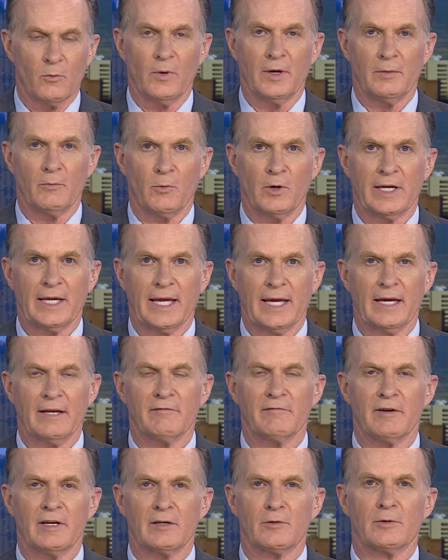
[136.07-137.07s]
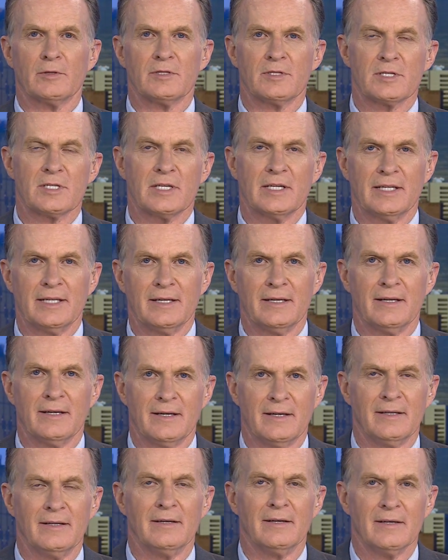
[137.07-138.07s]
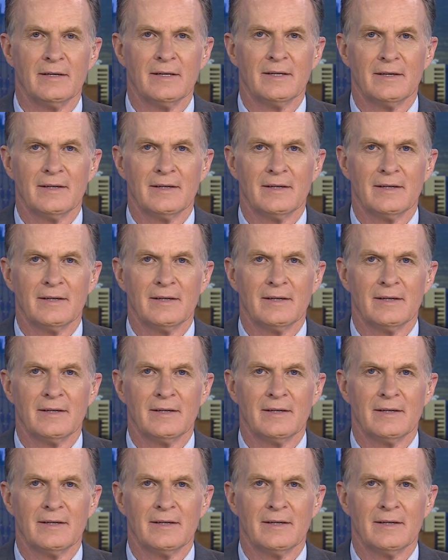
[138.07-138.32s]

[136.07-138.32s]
when we can veterans in need.